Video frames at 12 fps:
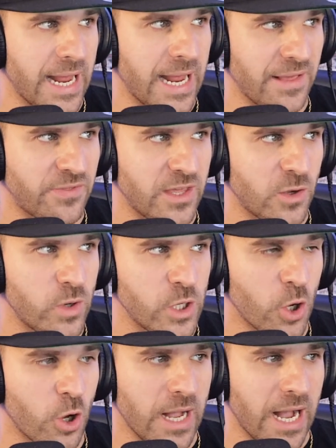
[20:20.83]
and I think
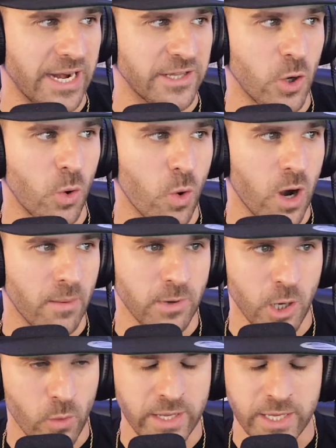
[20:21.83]
we all kind of know where I'm
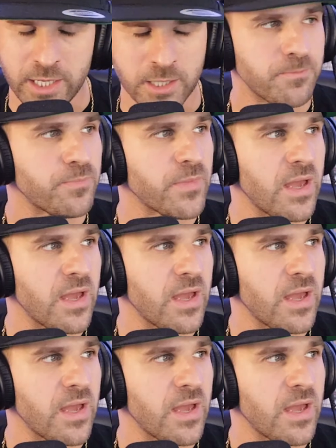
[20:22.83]
going here.